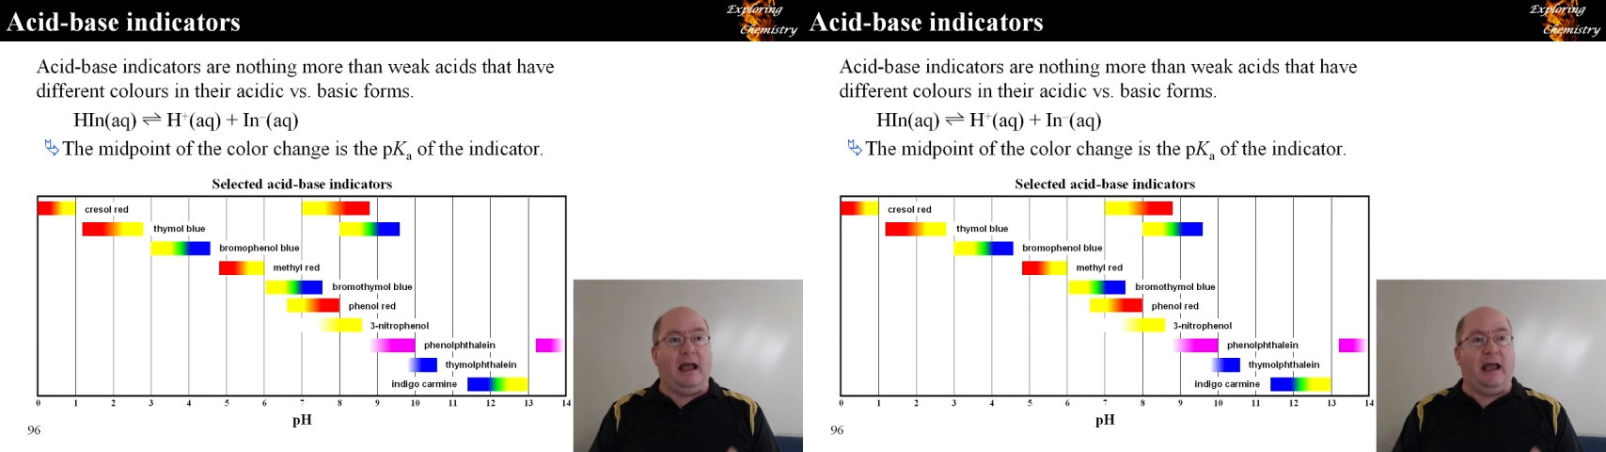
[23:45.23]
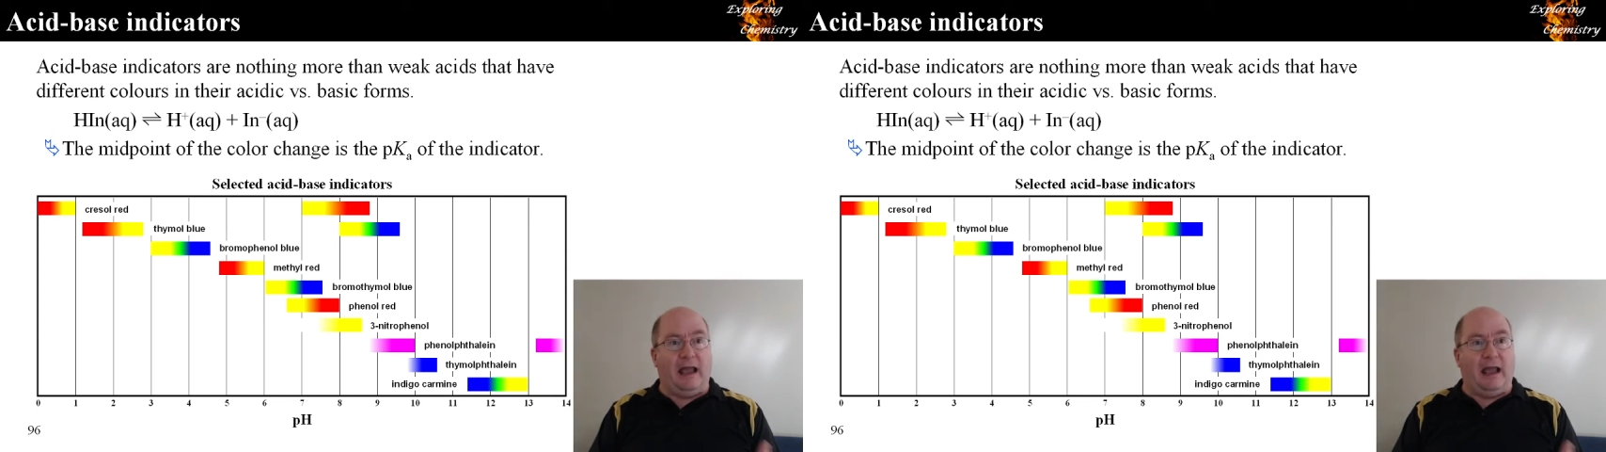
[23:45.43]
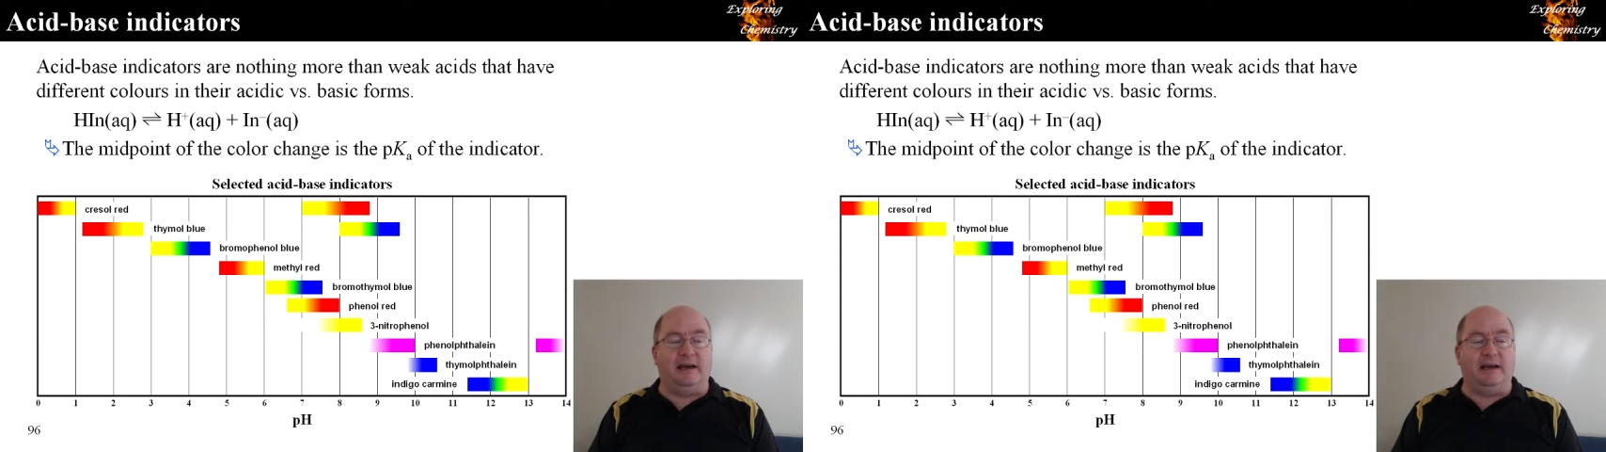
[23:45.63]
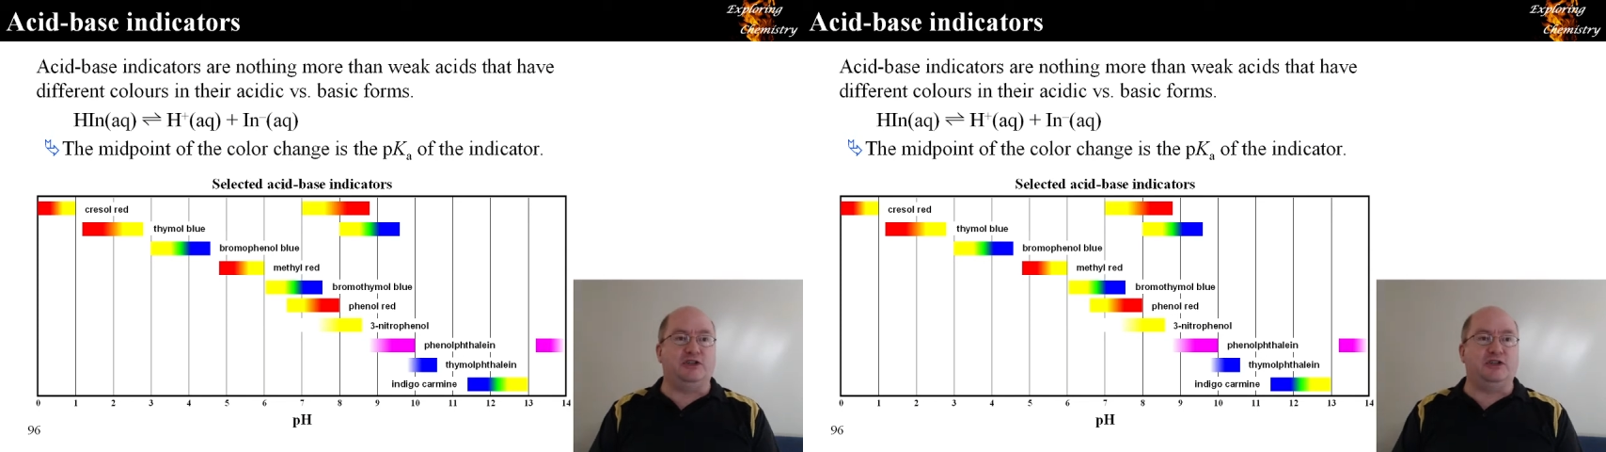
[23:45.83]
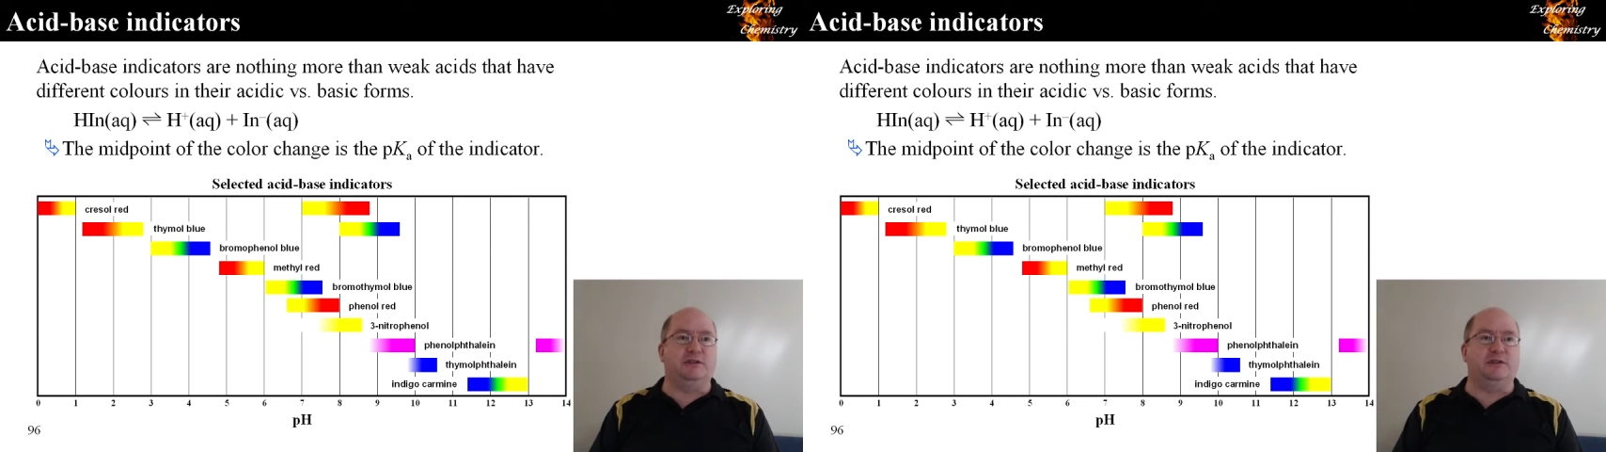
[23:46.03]
and it
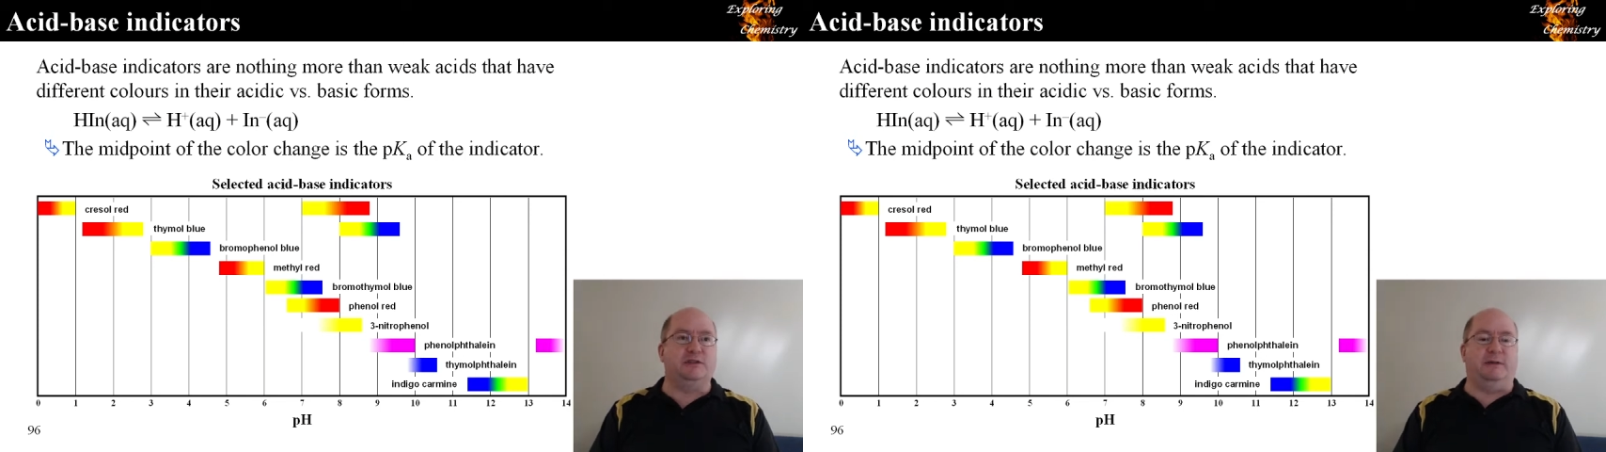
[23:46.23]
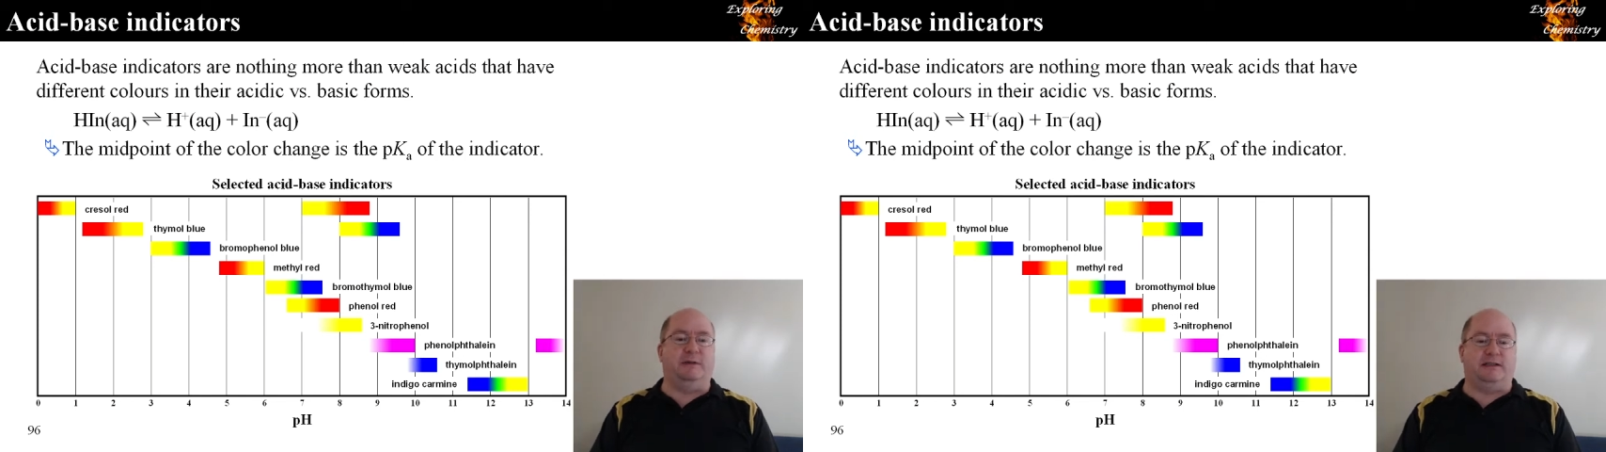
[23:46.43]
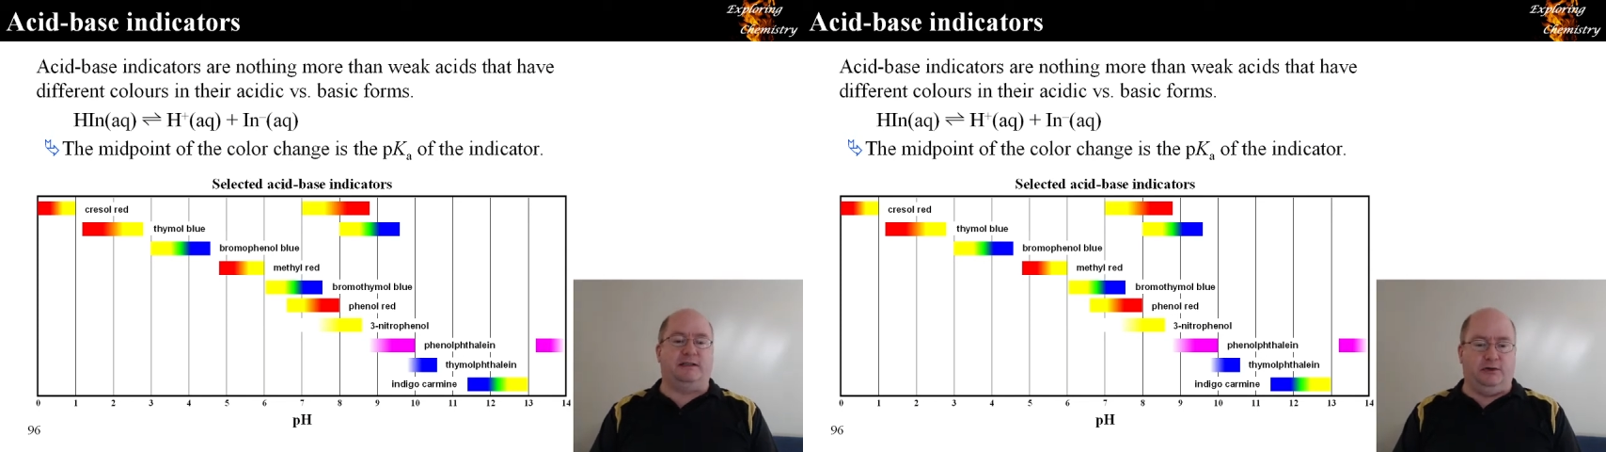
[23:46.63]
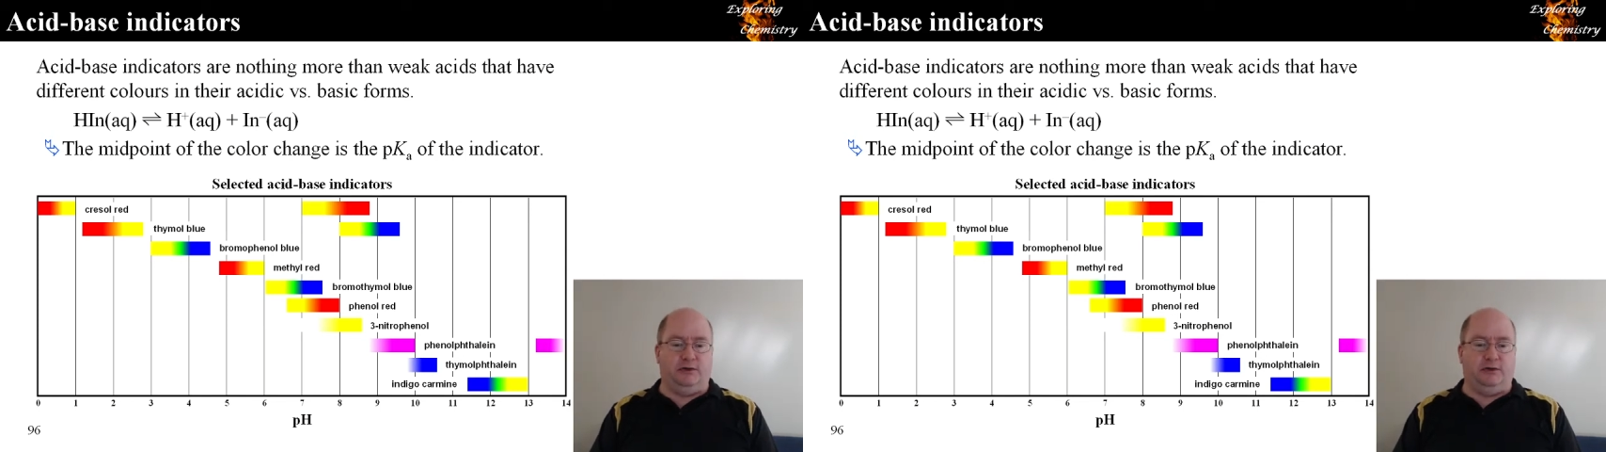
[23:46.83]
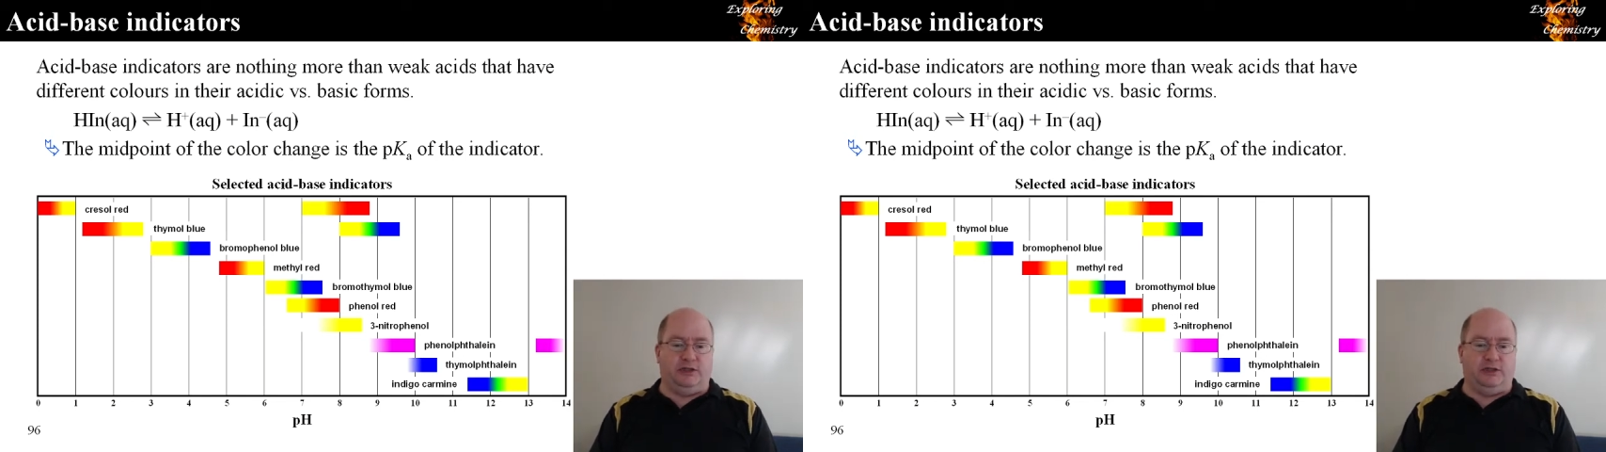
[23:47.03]
is used in basic
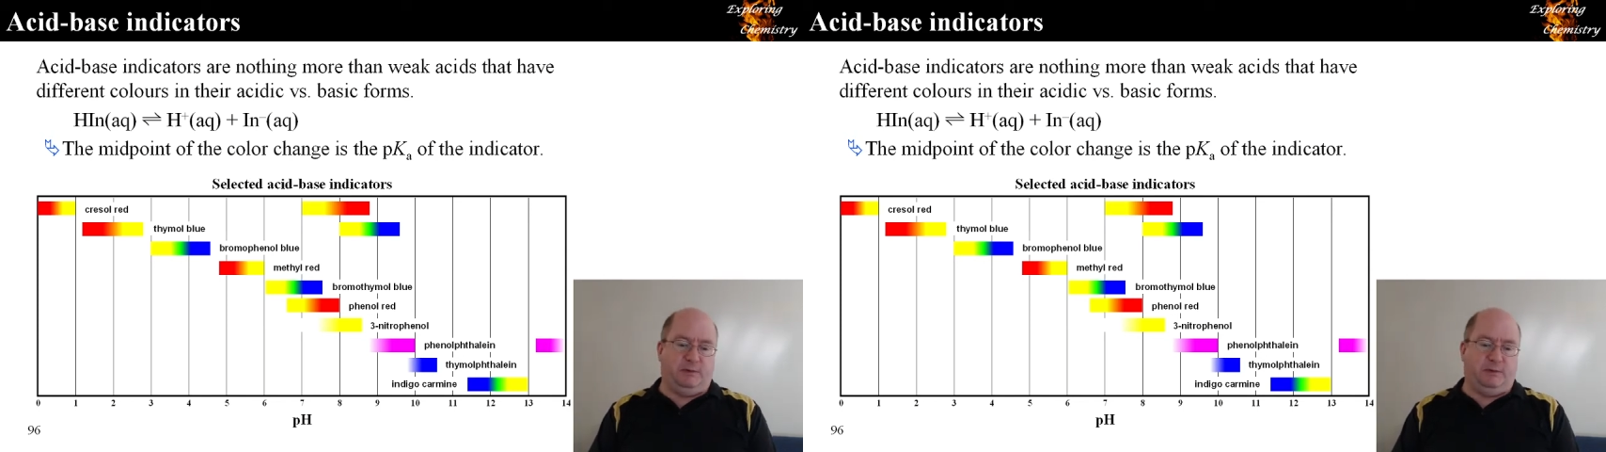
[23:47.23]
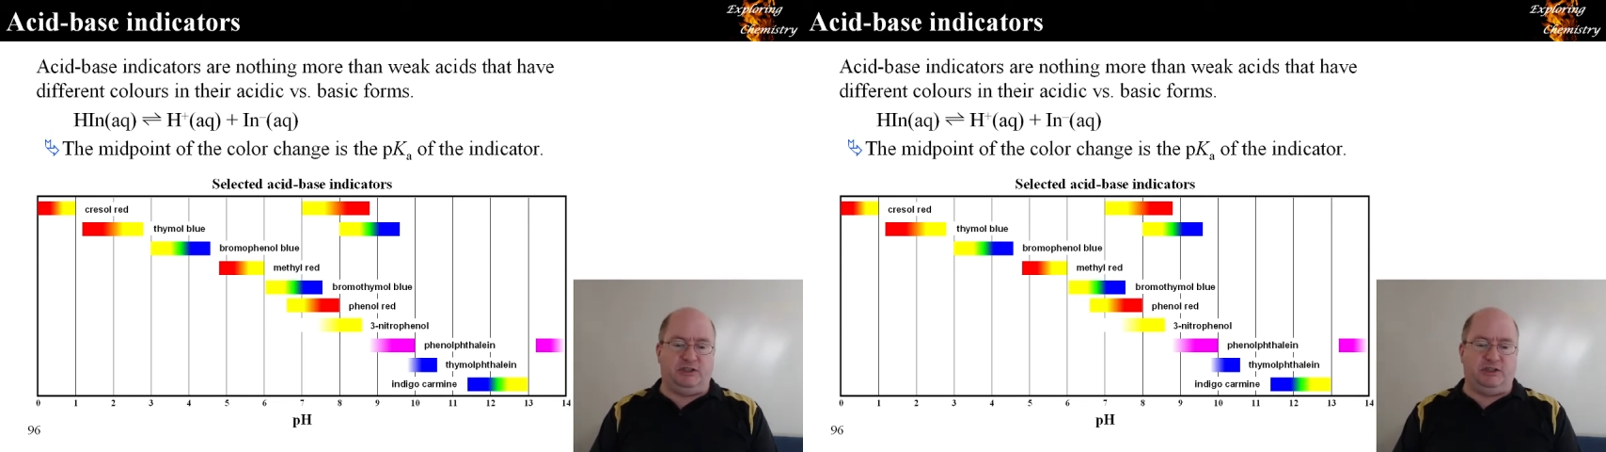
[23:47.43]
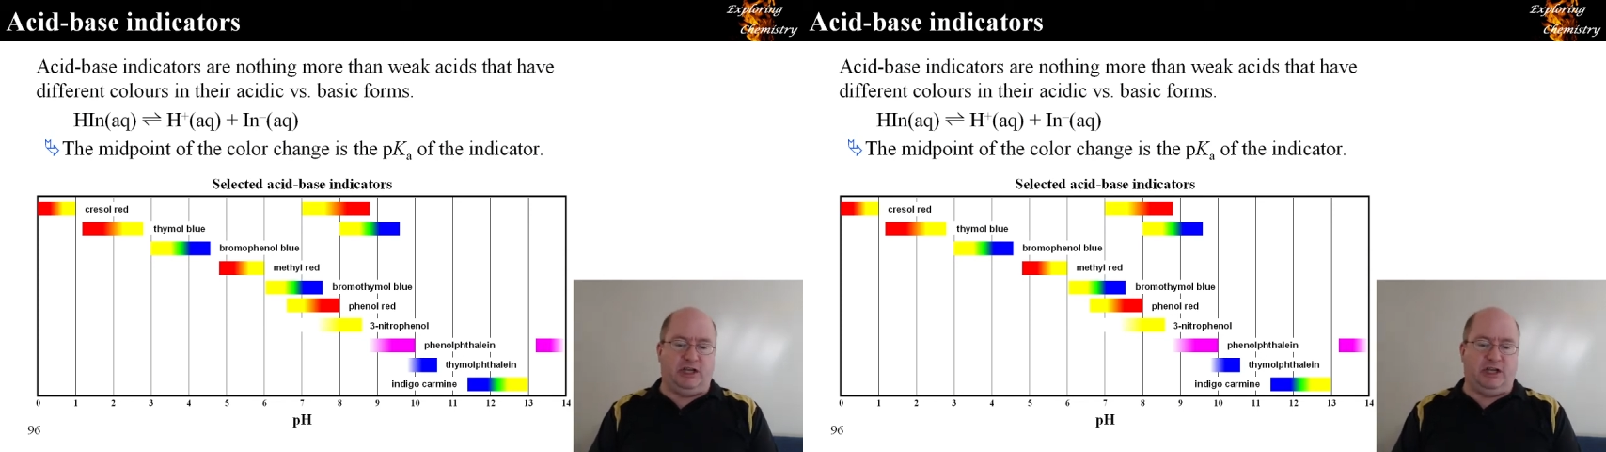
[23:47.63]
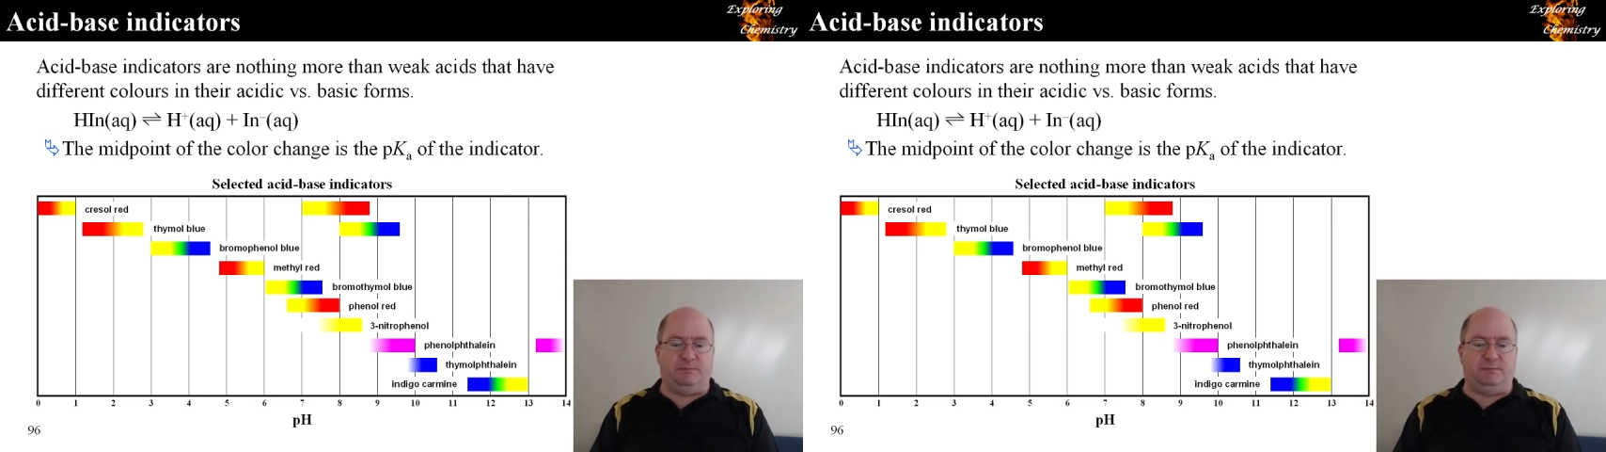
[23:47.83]
solutions because it changes